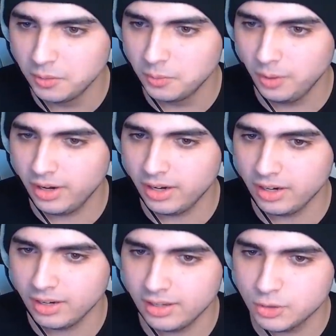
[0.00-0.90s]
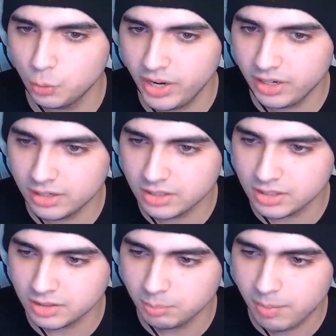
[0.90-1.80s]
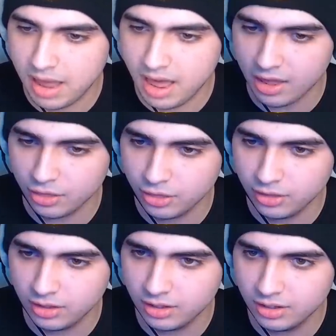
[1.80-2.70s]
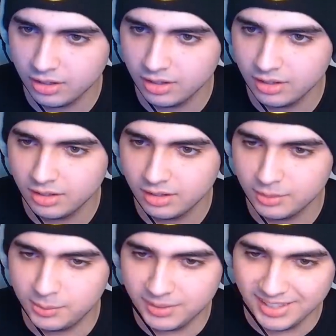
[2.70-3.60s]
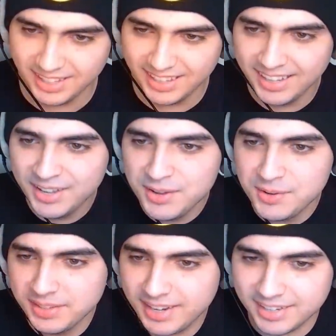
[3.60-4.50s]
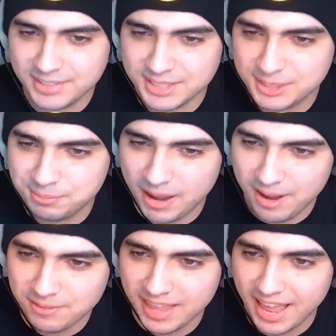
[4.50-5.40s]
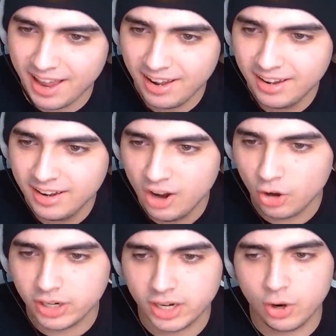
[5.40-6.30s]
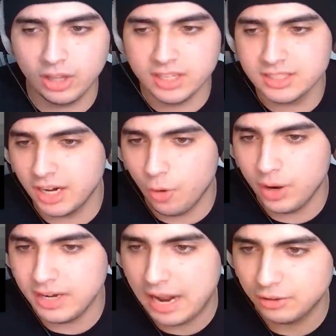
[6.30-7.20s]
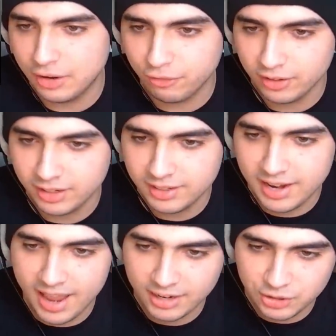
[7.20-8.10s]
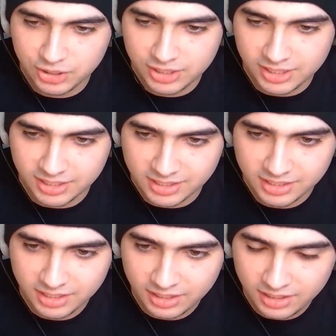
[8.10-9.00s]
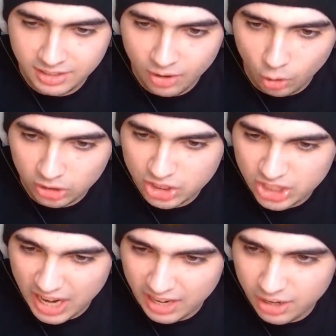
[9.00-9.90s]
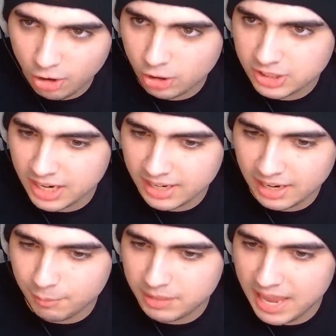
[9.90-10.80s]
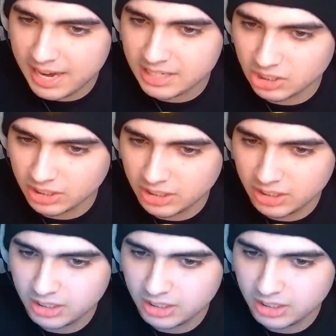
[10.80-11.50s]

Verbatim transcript: Wait, his weakness is math. You can just spam that. Okay, Krillin's gonna win now, definitely. Yeah, G G's. Holy shit, I didn't know he was gonna get him that easily.